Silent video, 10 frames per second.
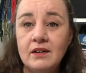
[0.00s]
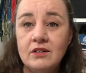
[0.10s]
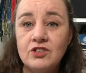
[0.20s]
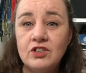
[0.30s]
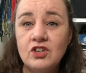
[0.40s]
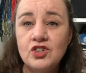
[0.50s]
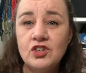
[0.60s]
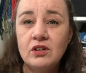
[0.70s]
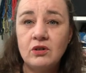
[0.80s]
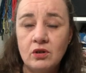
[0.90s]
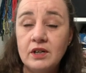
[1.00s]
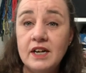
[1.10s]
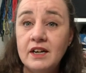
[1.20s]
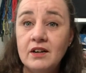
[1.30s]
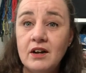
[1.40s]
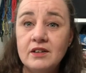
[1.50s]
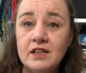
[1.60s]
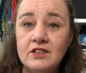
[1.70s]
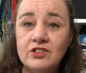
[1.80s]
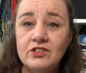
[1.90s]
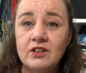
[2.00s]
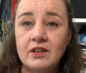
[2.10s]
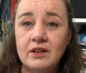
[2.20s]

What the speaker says: stitched or knitted on this.